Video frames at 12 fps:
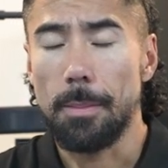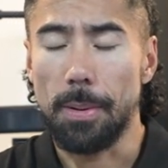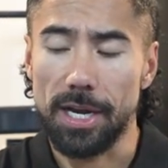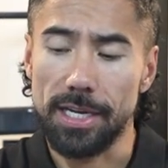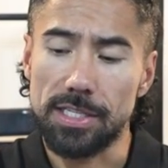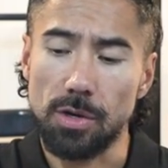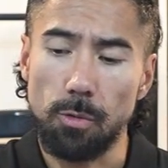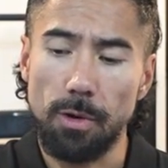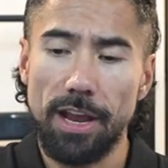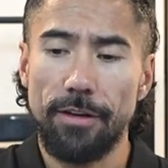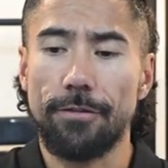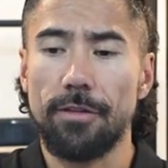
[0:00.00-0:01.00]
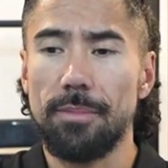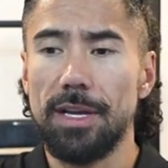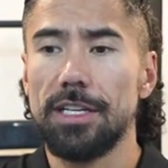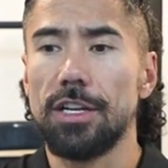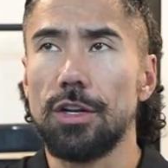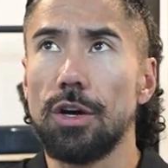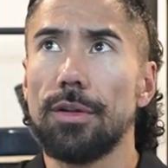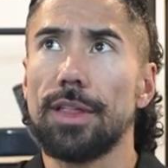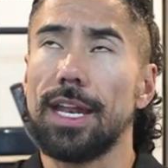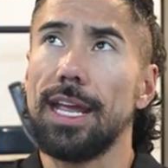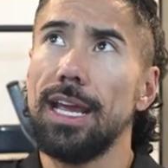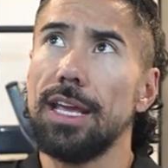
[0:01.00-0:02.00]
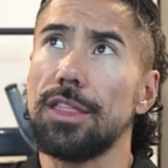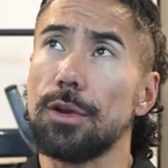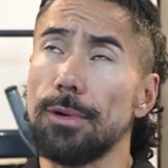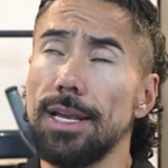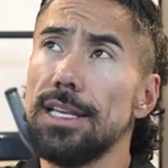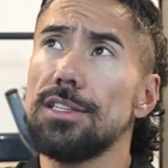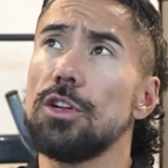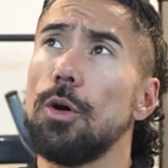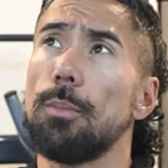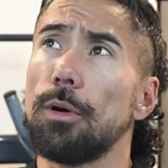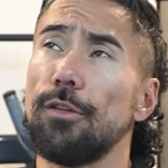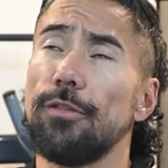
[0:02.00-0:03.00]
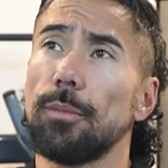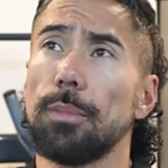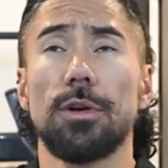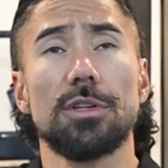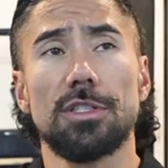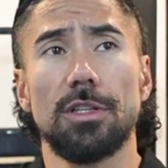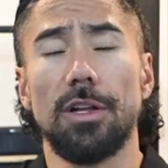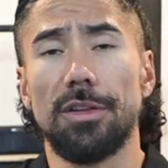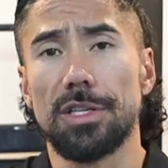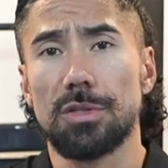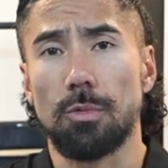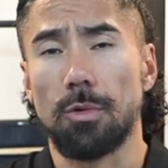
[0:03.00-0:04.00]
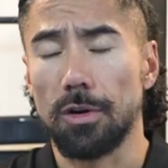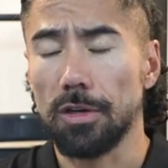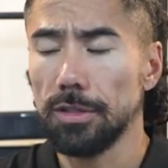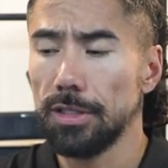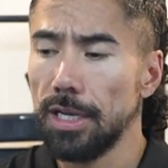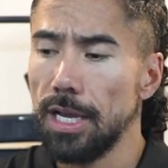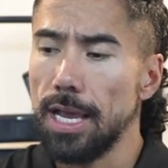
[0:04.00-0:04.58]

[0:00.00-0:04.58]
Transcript: but it's a way for me to know that, hey, there is no perfect person on this world.